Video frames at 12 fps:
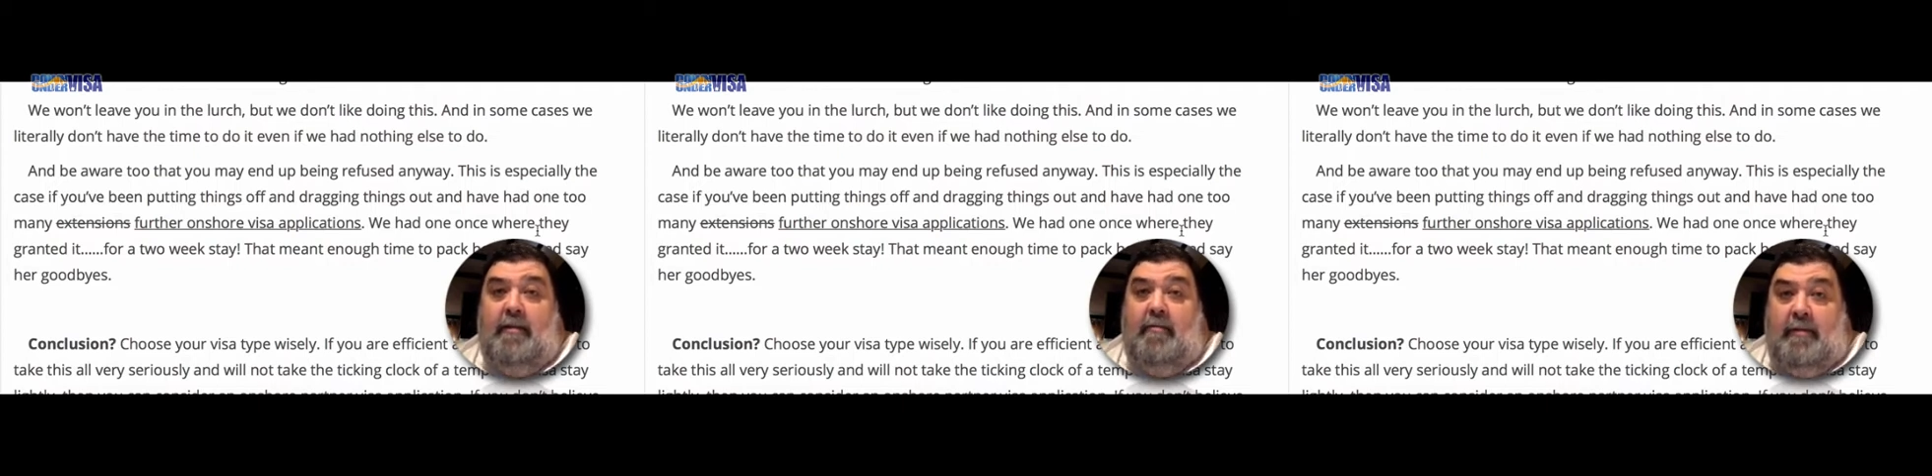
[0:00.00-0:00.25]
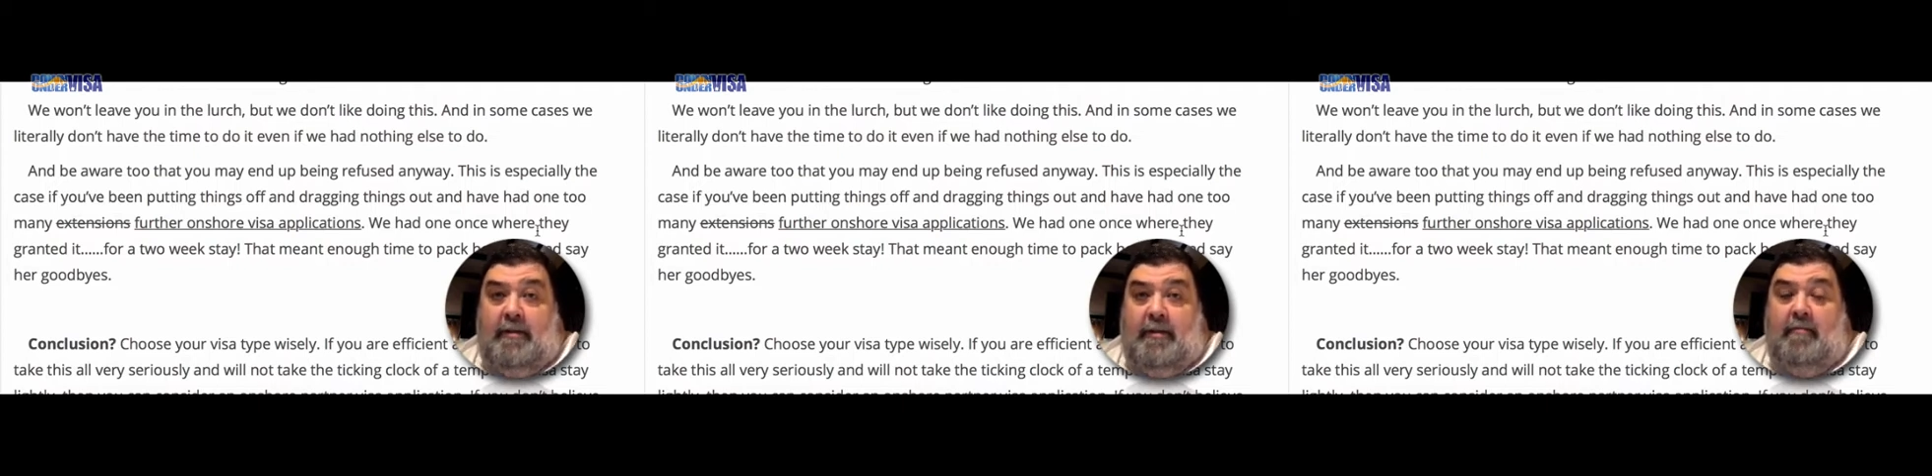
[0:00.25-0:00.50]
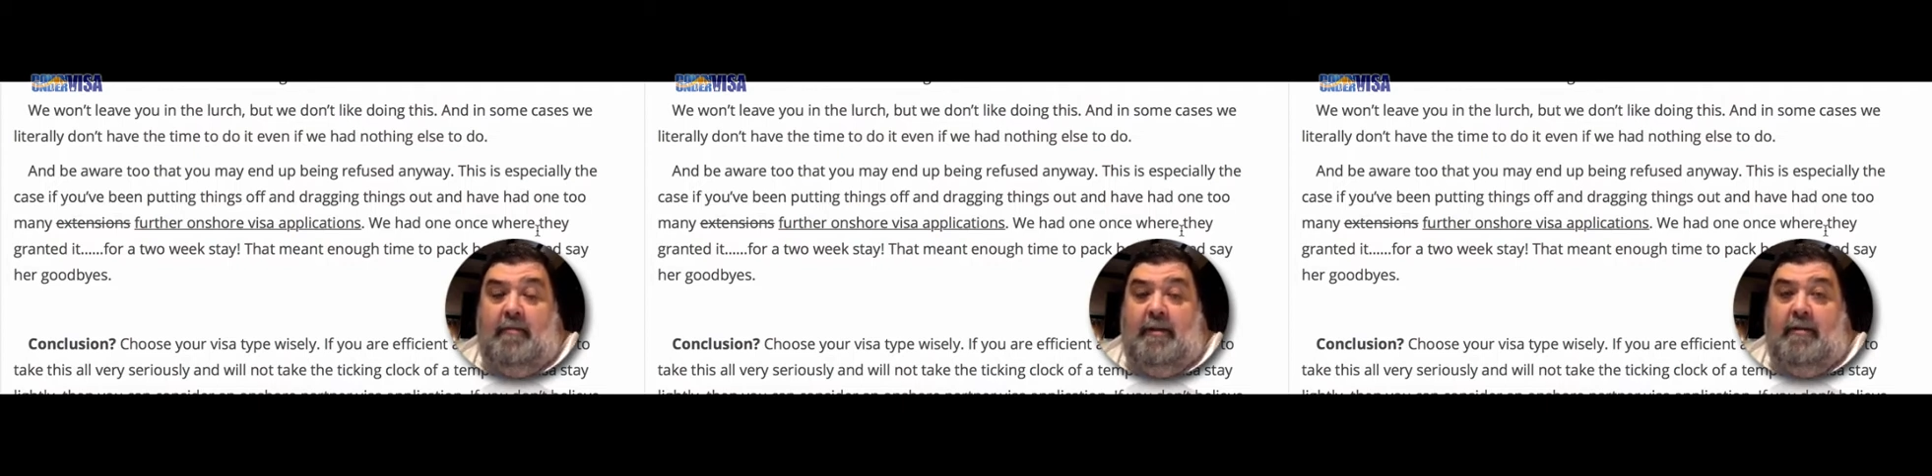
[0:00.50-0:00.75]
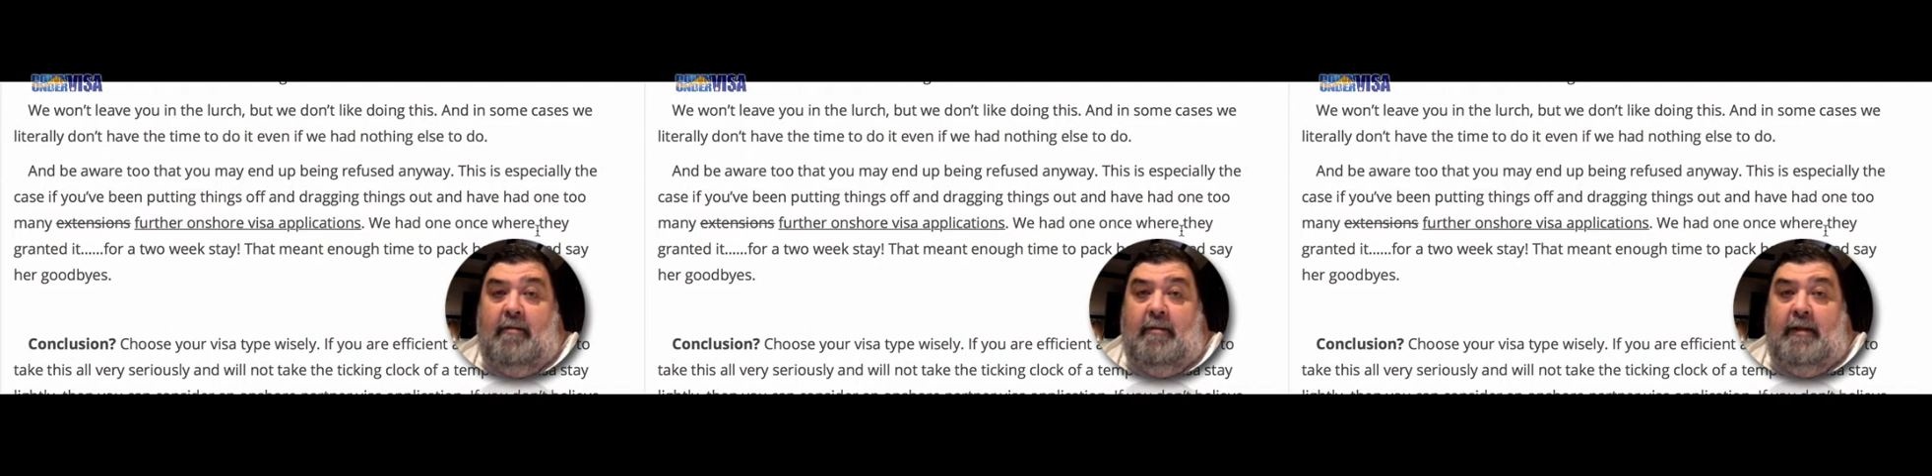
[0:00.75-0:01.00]
When someone's
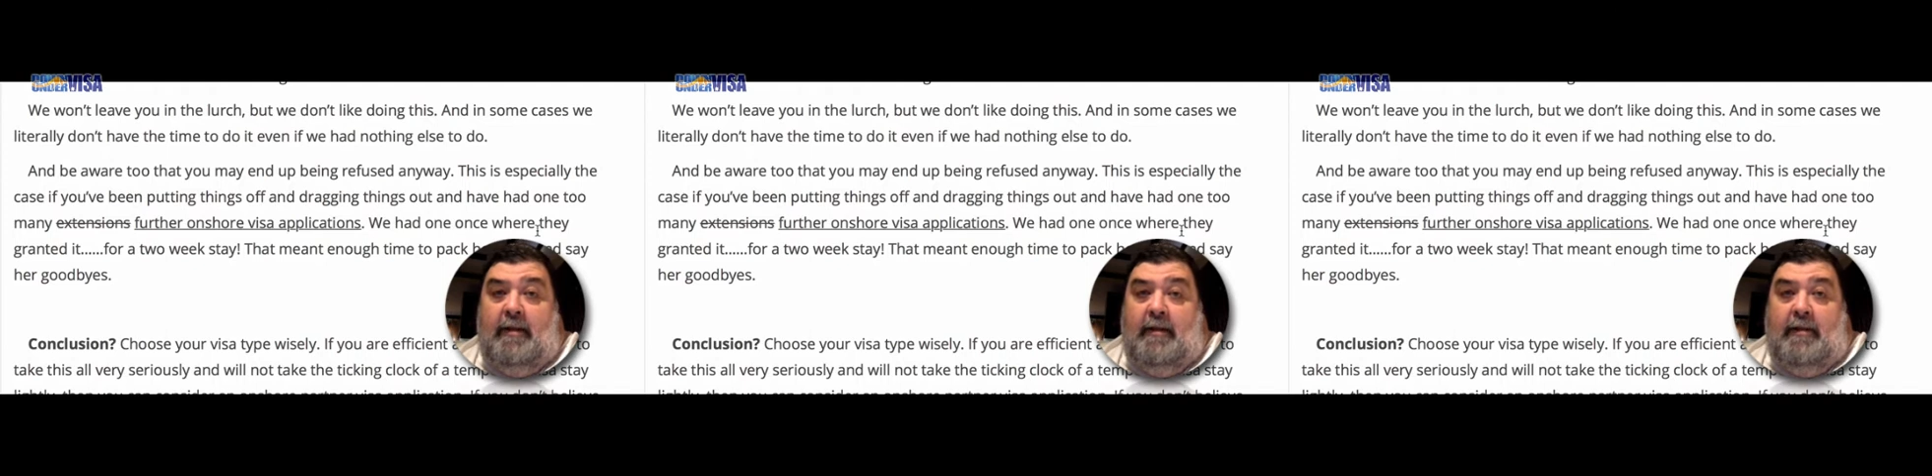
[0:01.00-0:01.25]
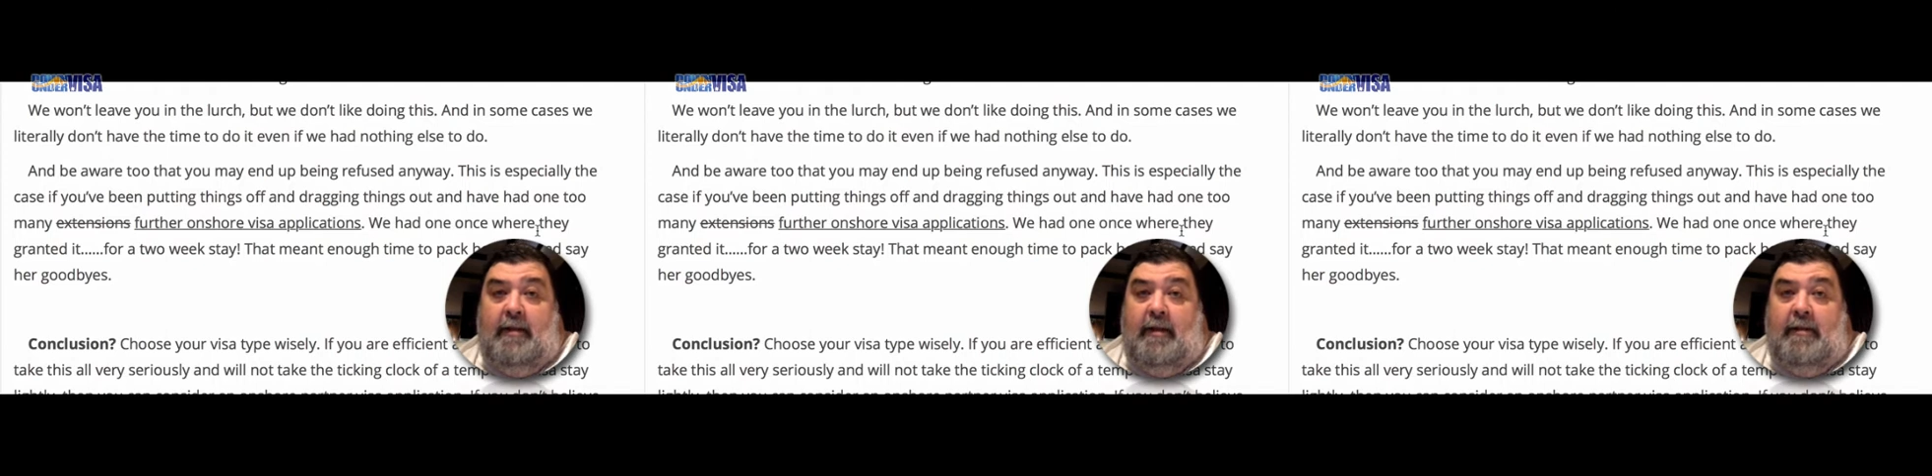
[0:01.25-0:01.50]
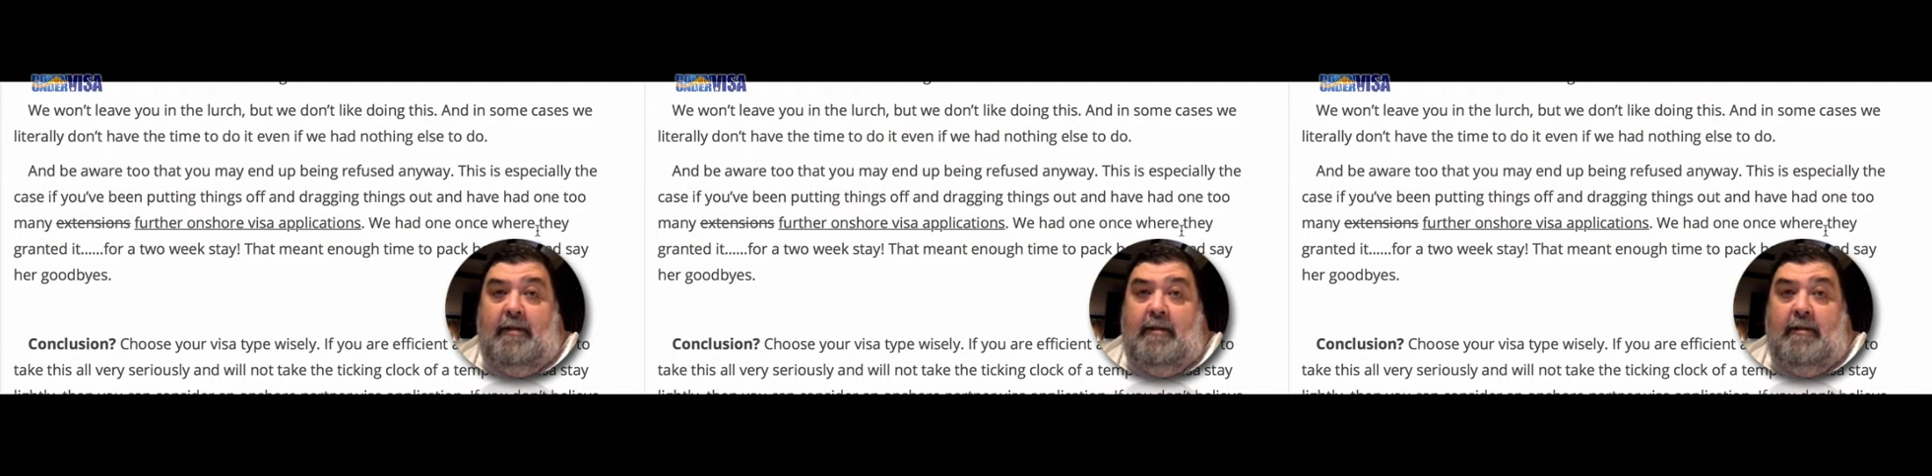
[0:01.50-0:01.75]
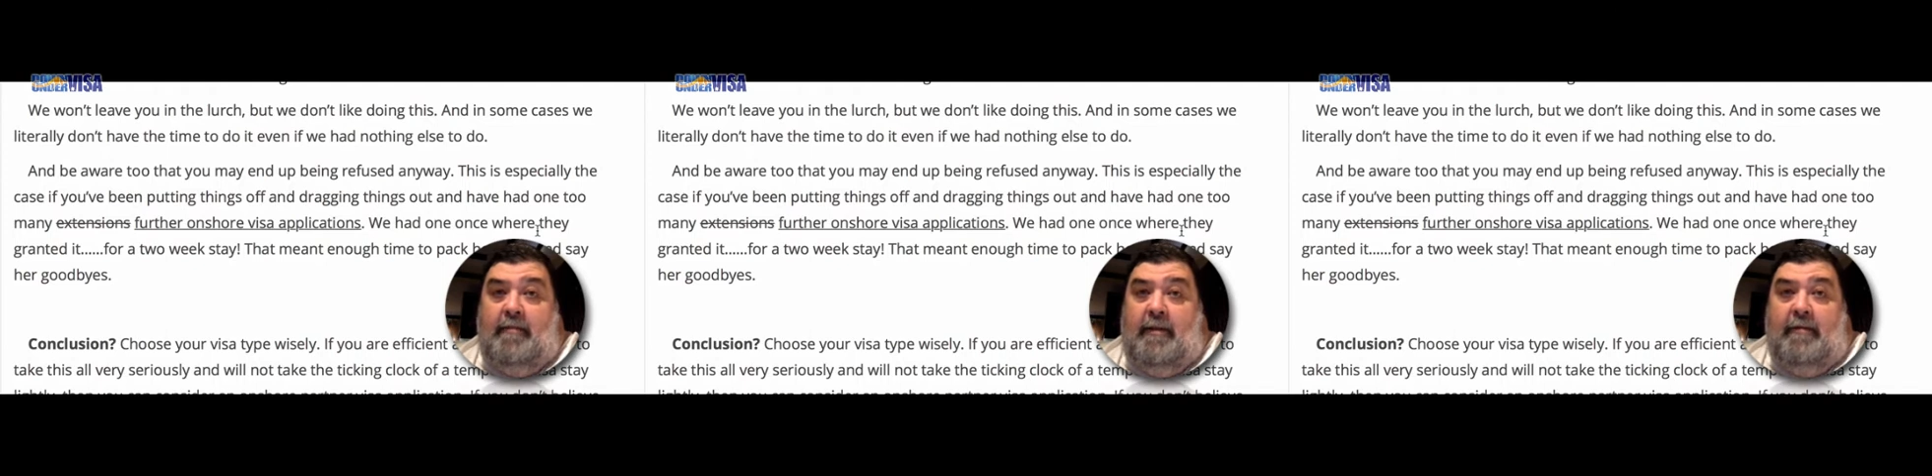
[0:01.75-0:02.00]
contacted us and
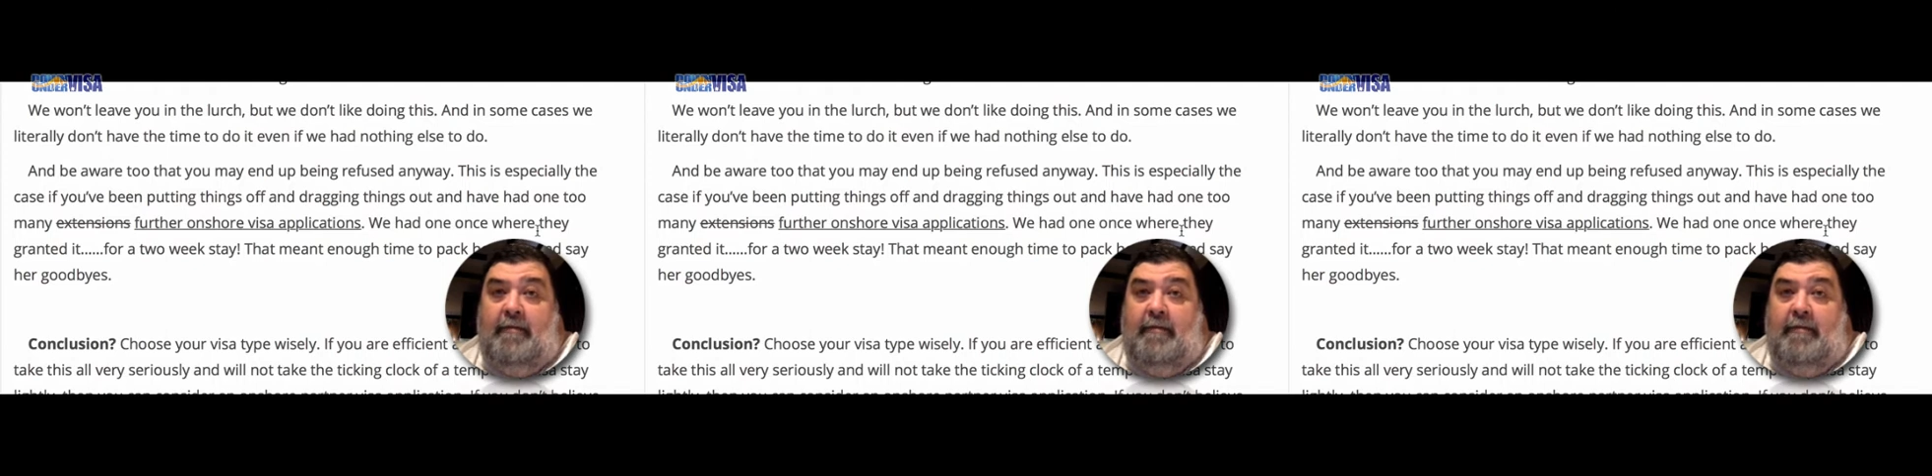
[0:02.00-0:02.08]
there's been